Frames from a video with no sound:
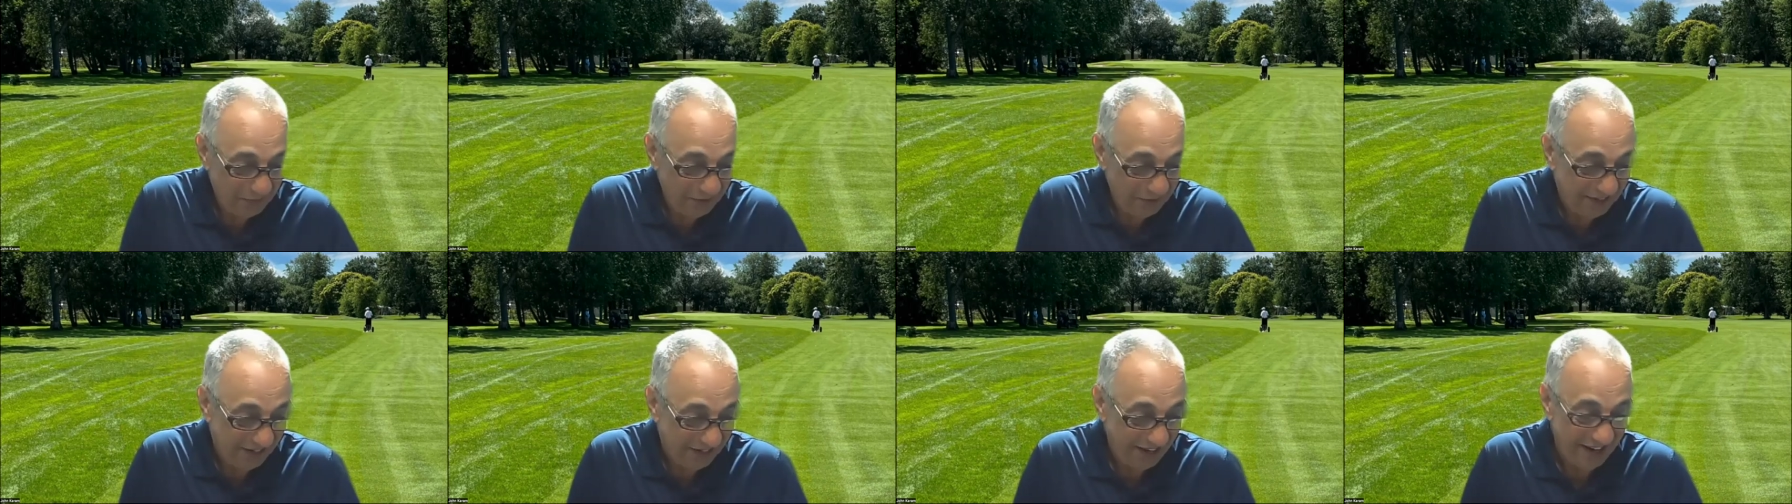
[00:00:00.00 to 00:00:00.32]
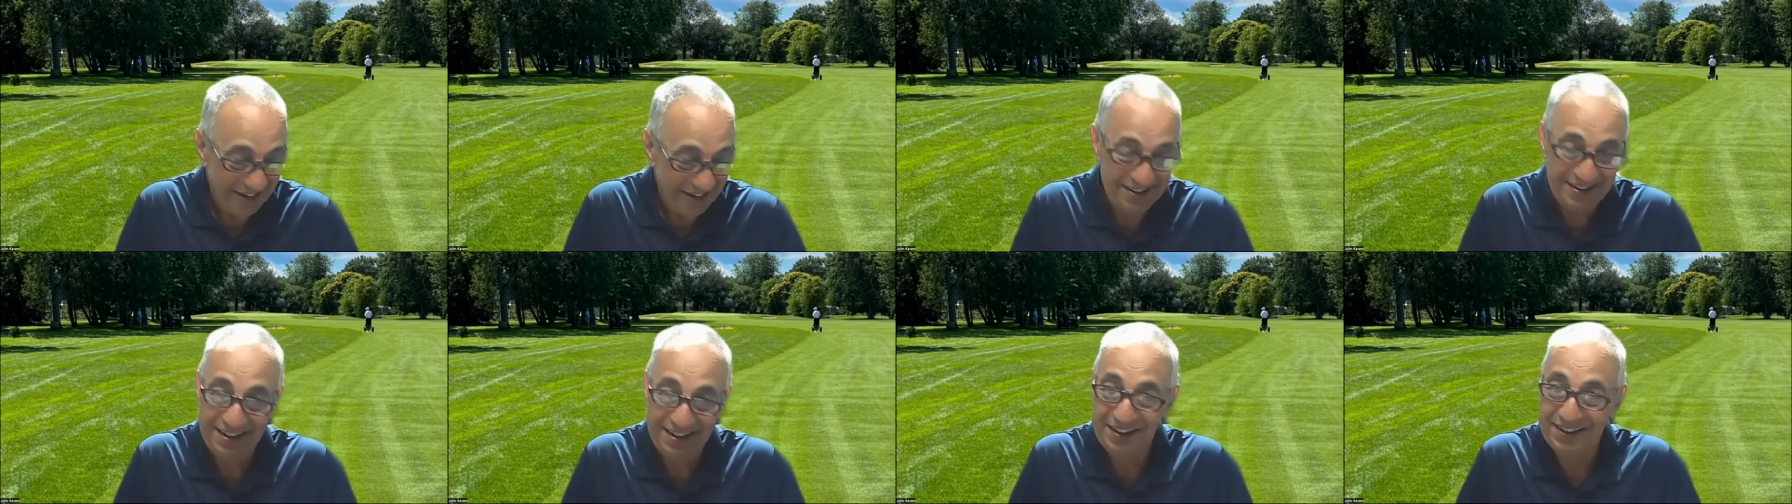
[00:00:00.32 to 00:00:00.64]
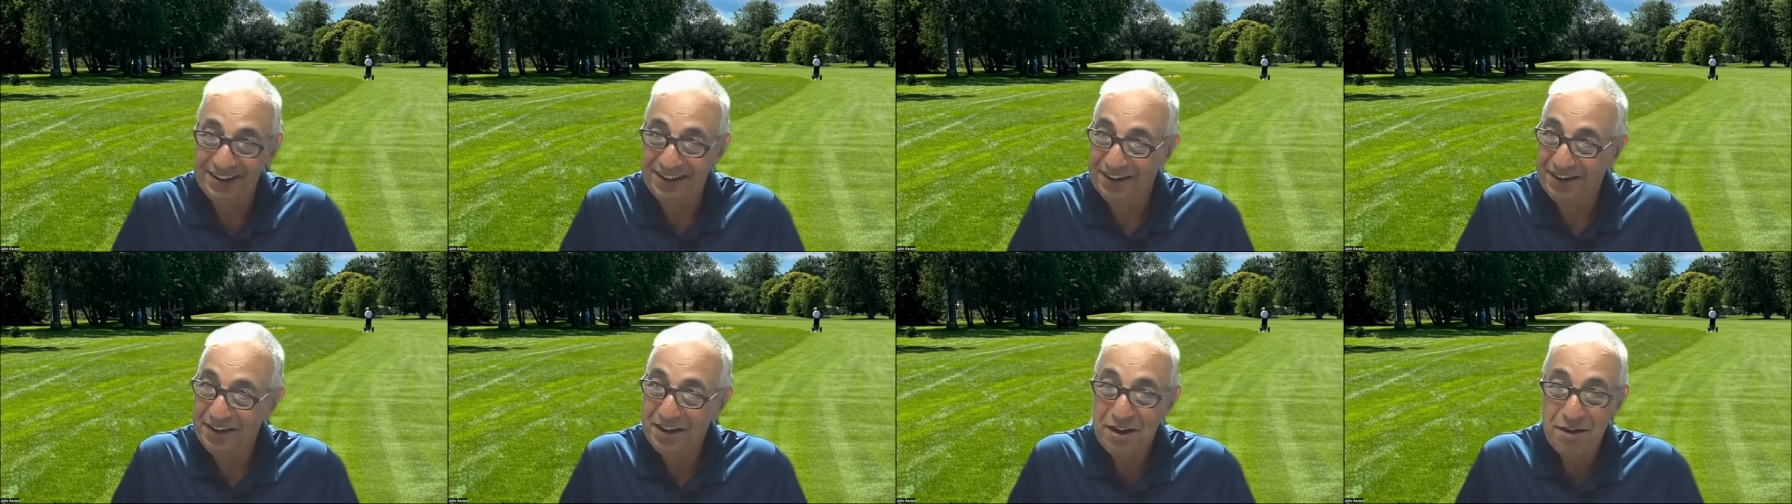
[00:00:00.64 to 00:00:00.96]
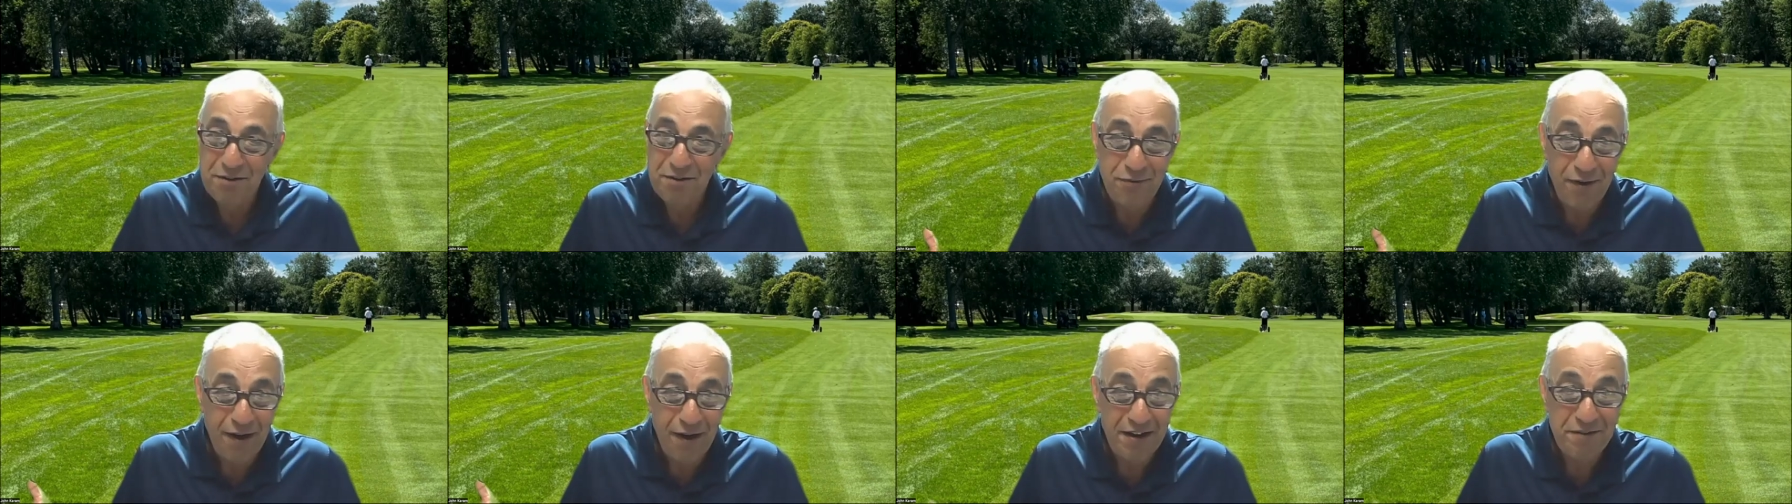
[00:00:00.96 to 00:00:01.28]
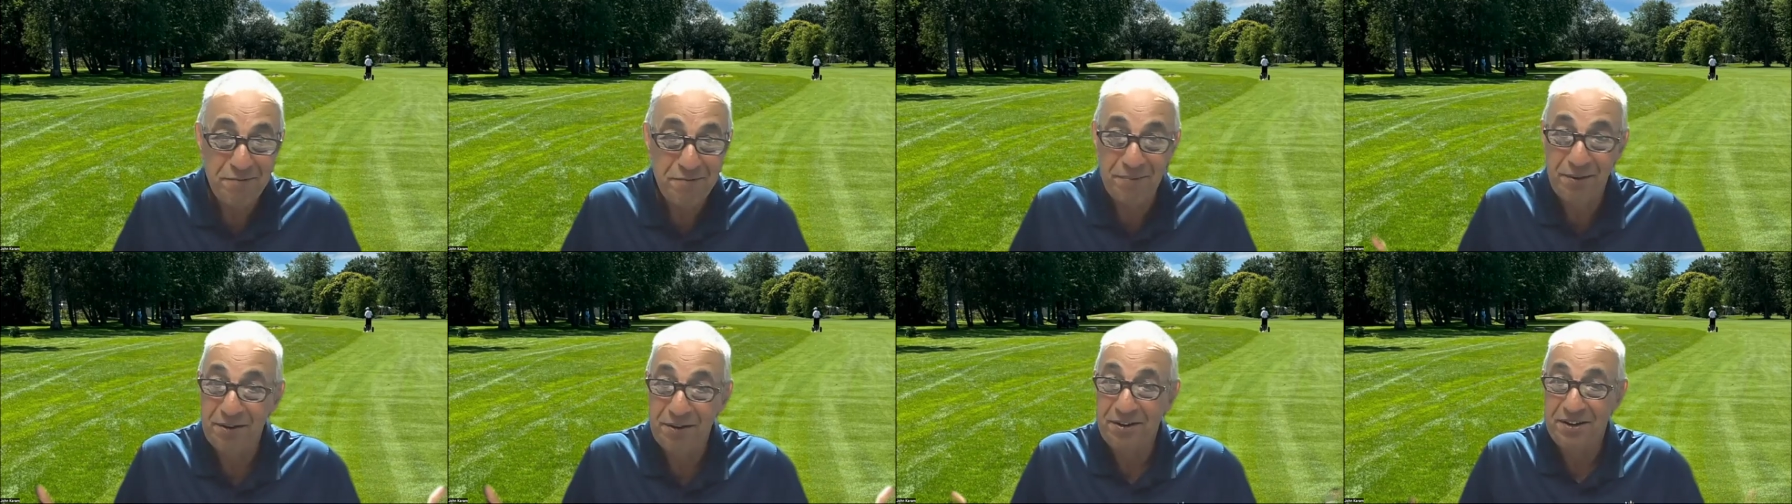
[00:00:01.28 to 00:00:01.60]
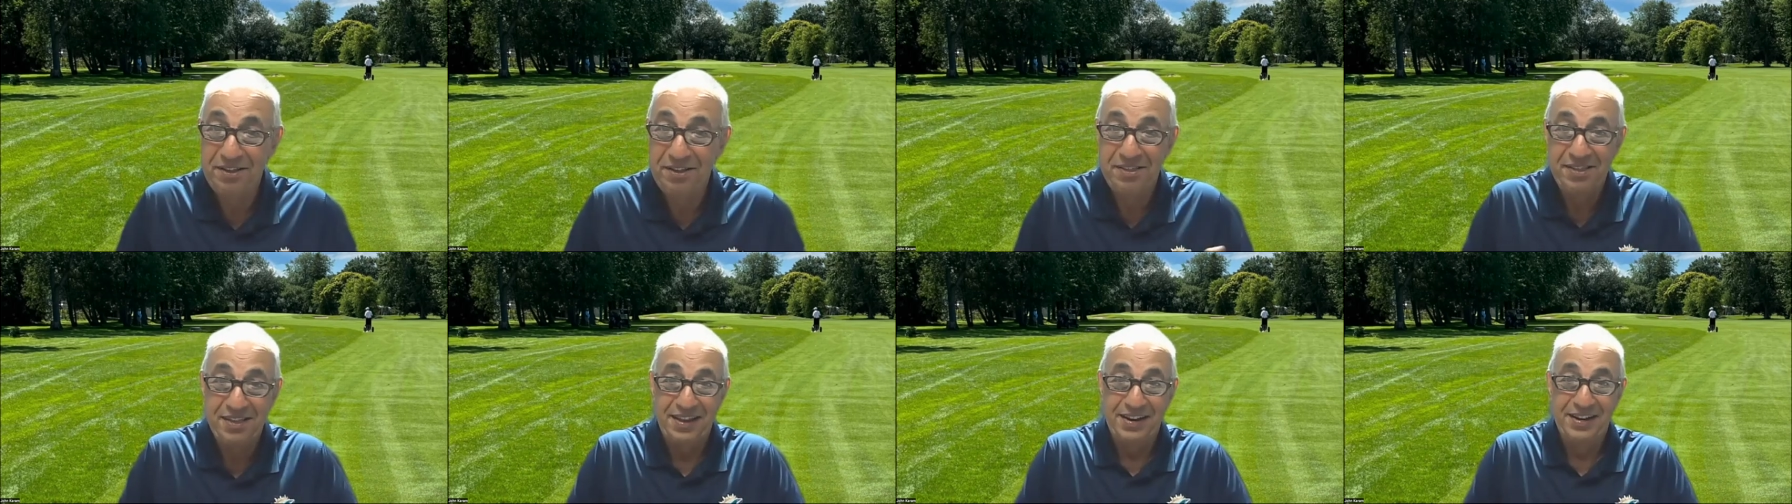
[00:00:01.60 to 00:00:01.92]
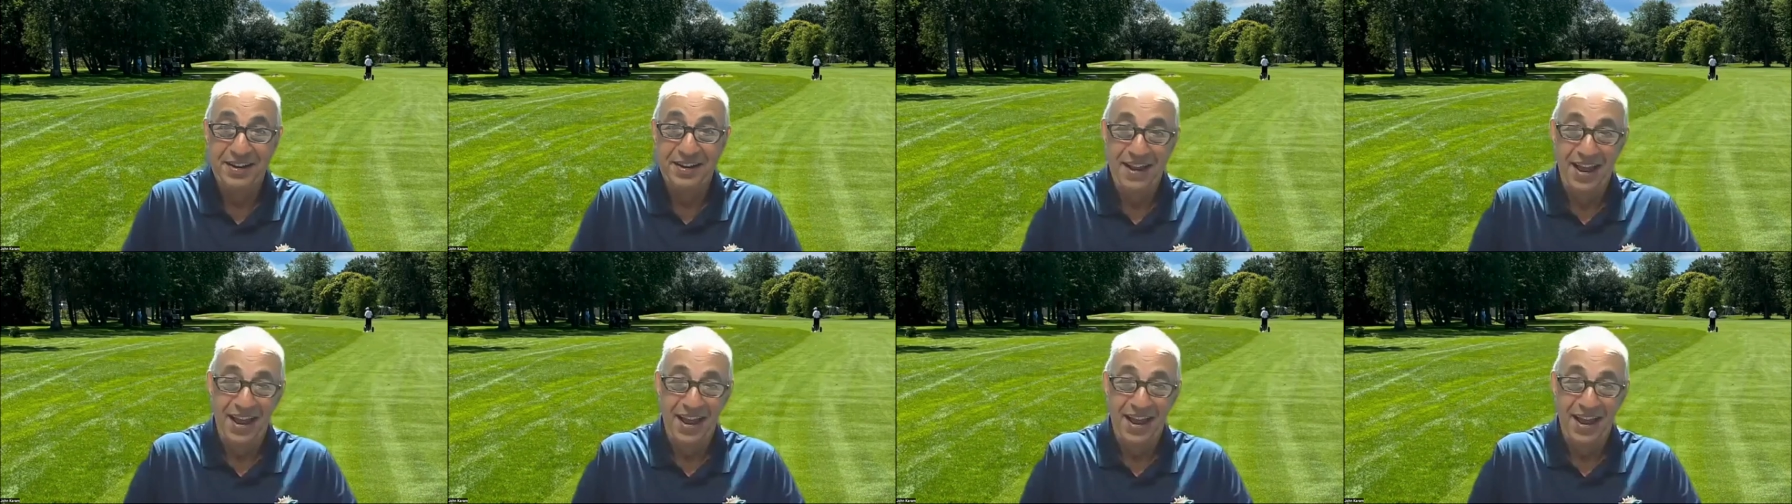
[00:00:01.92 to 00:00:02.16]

what can I tell you? Five birdies, and,